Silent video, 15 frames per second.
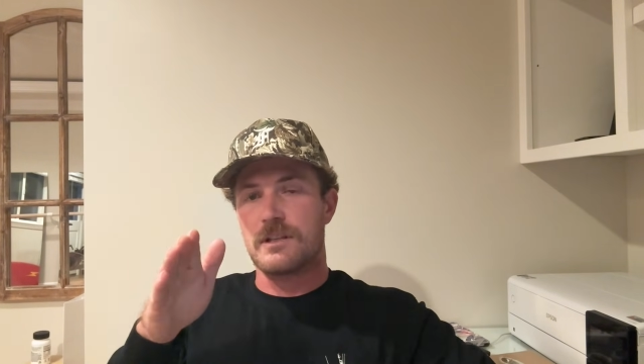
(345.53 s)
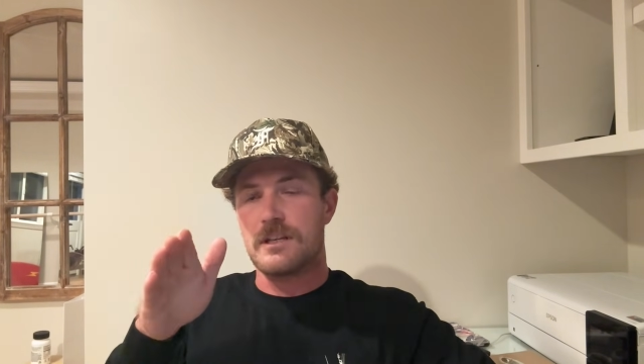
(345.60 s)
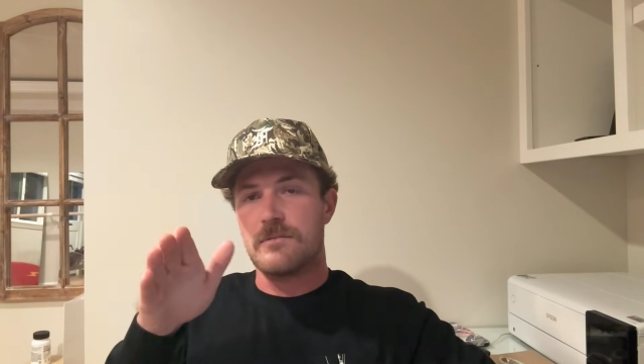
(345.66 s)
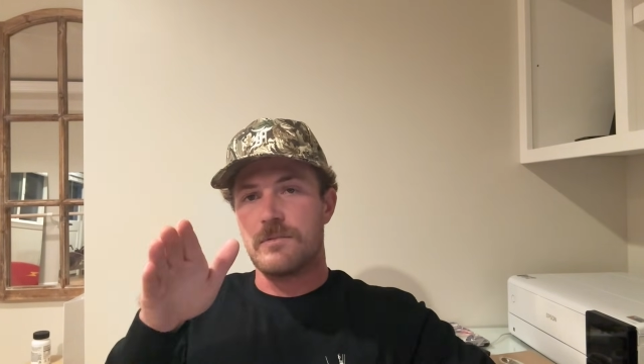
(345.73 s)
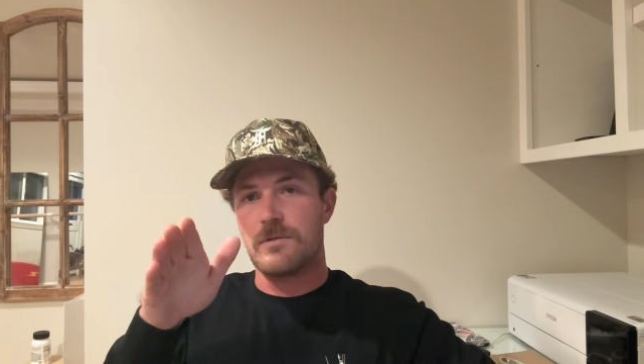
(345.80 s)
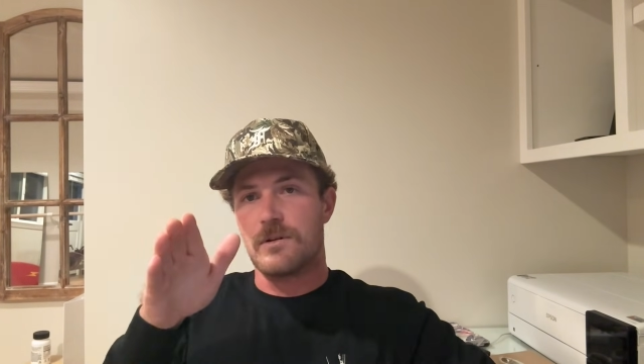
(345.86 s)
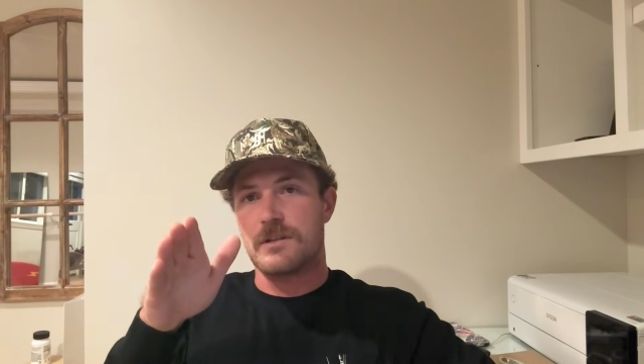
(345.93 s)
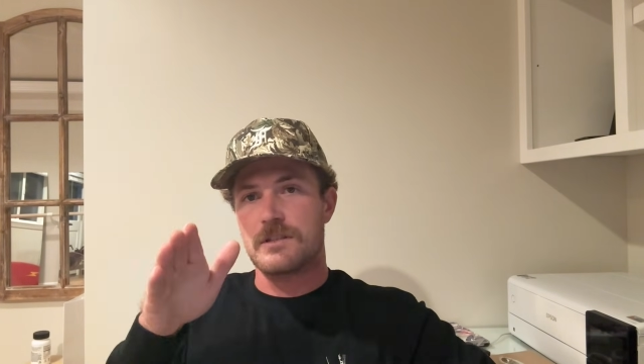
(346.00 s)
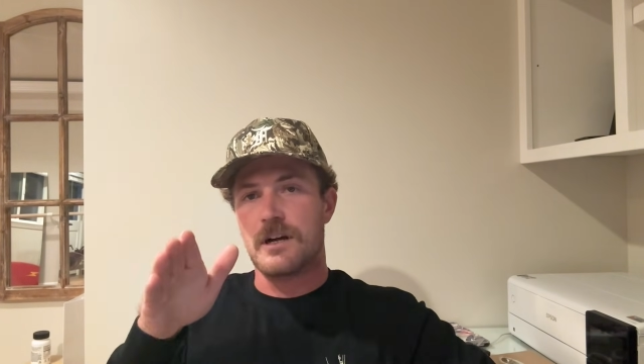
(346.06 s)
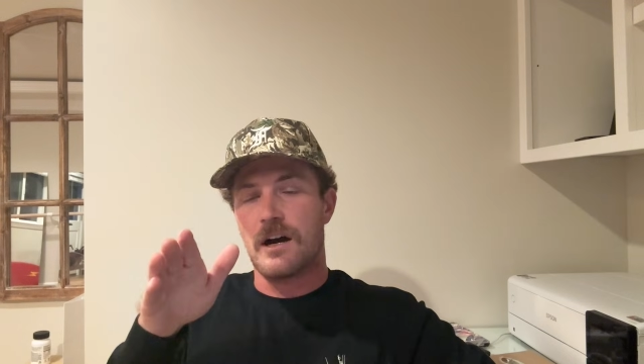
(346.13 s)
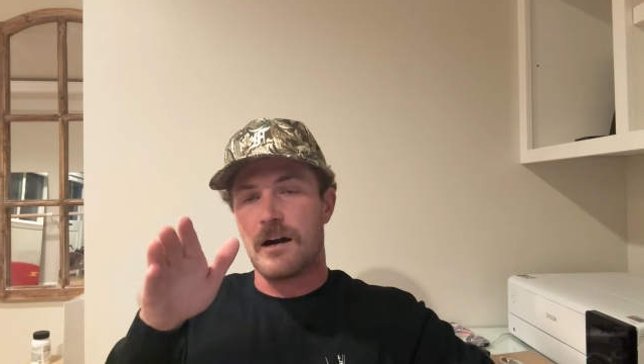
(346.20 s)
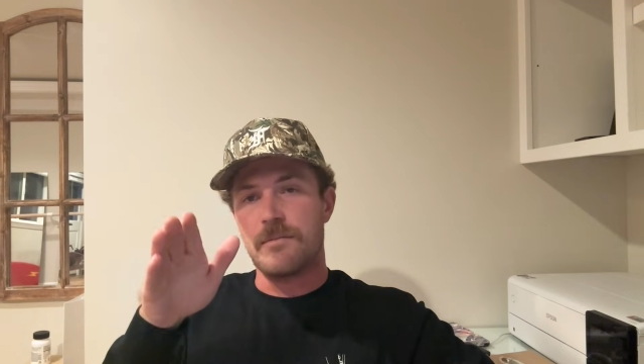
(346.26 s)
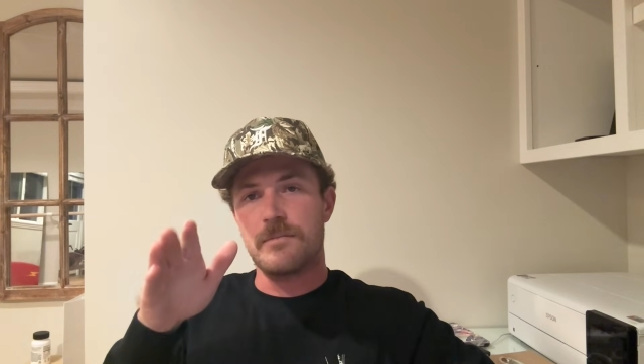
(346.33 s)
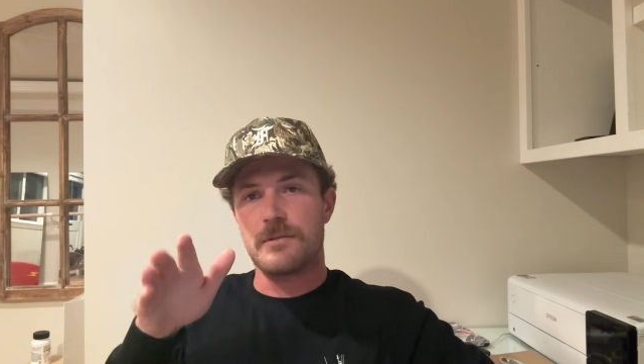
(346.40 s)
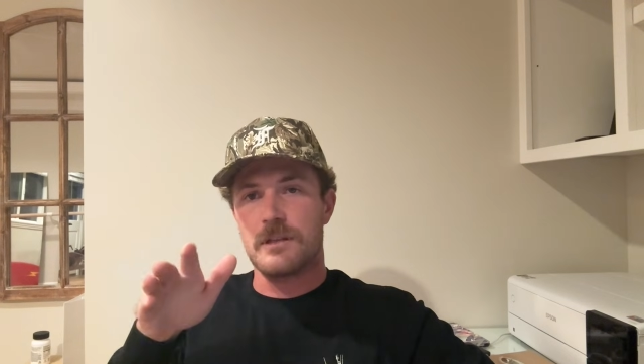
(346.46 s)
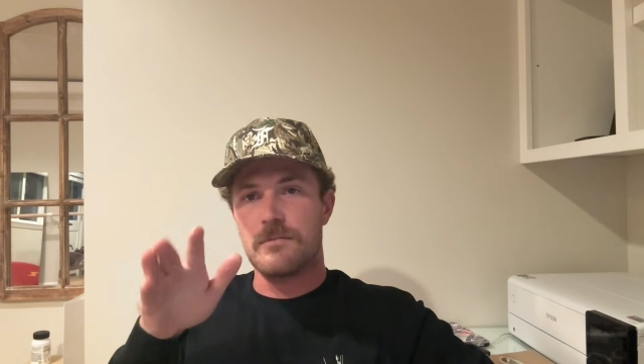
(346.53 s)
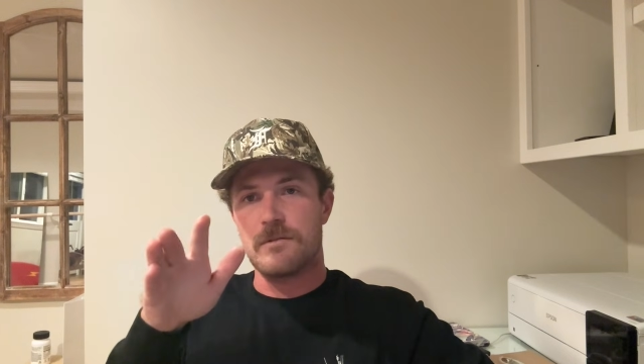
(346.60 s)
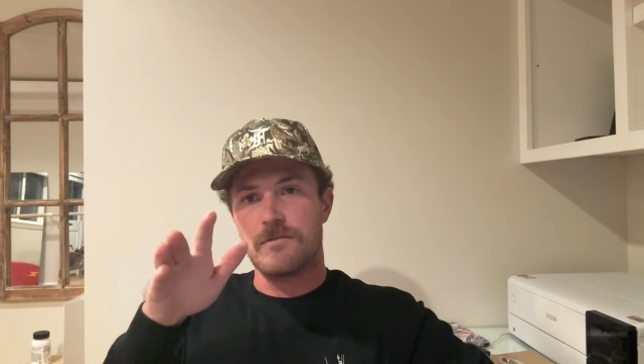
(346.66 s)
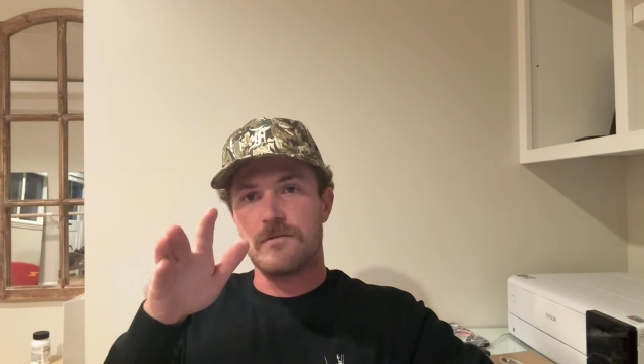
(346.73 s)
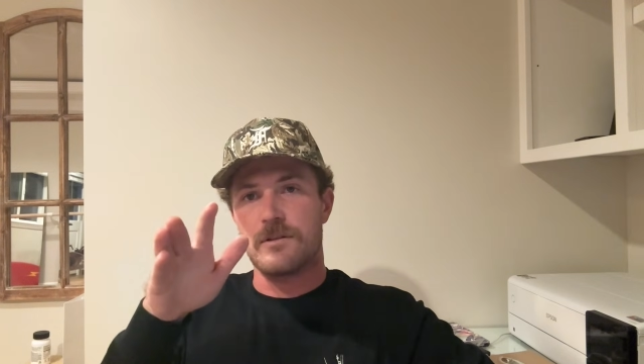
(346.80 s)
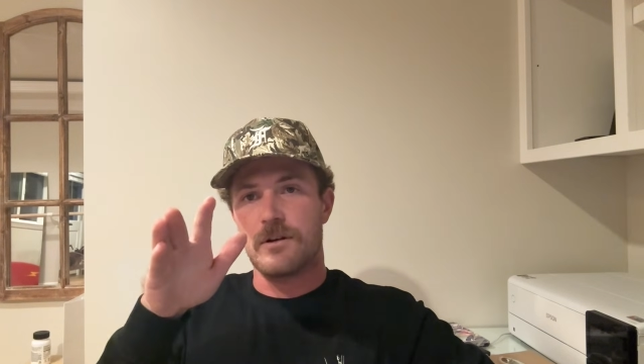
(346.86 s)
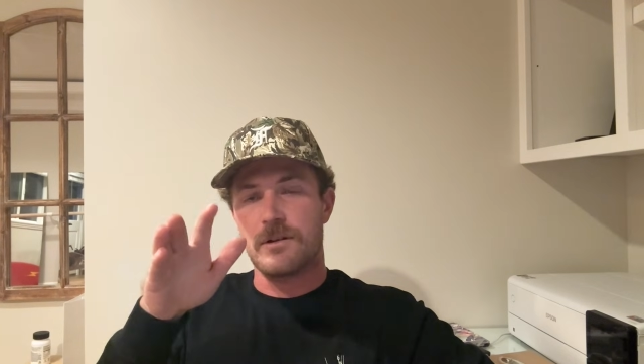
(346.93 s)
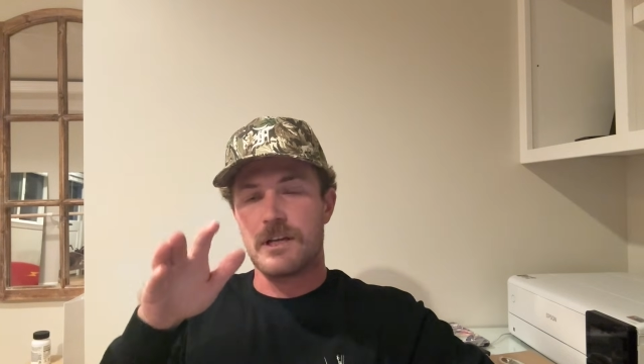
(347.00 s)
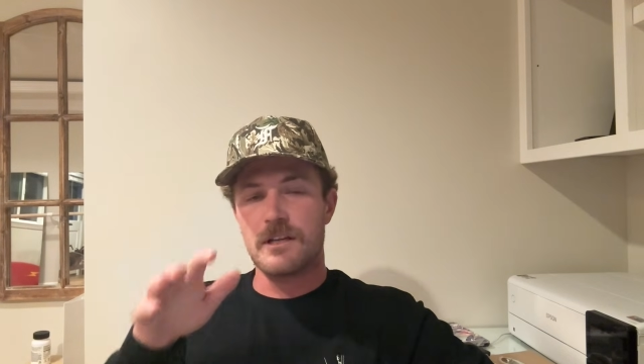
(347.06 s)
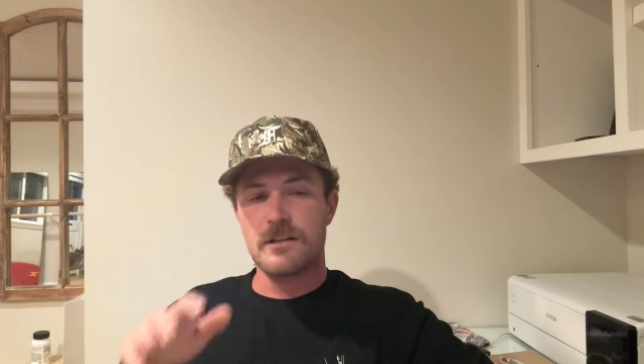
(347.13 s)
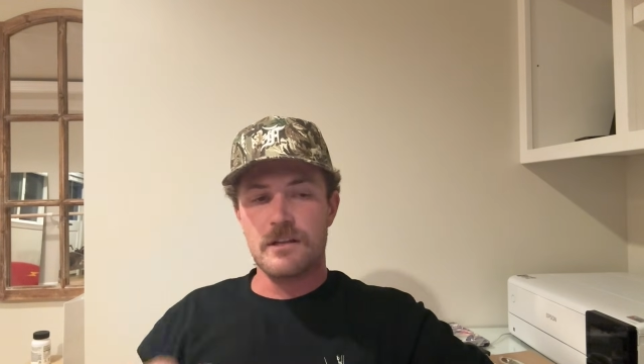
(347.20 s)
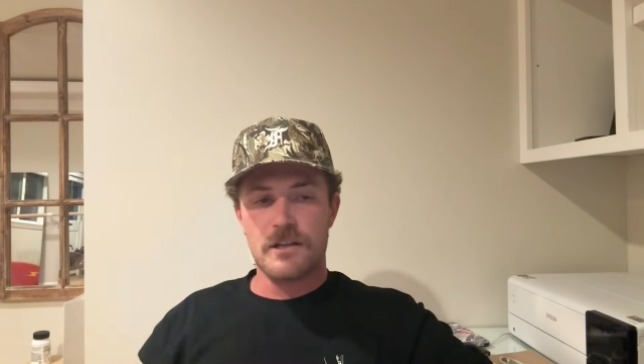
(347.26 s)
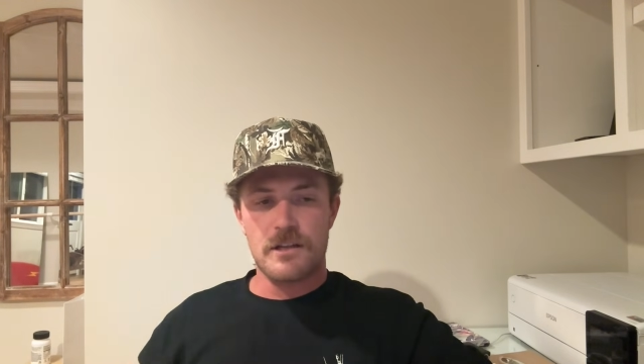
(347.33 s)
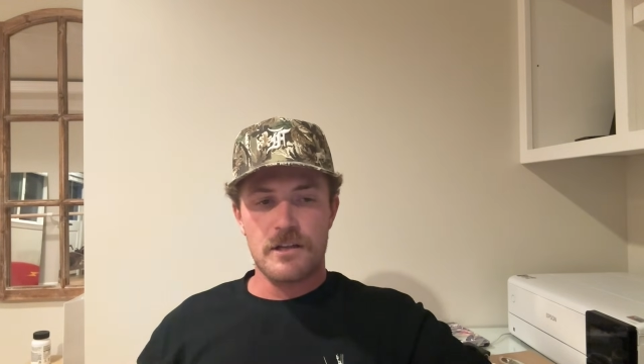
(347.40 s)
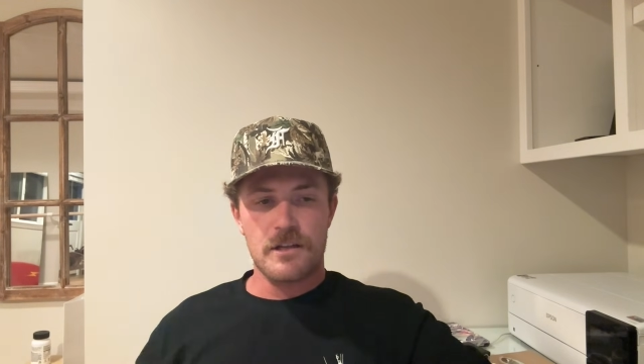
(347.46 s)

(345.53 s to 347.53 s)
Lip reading: keep you on top, keep you floating.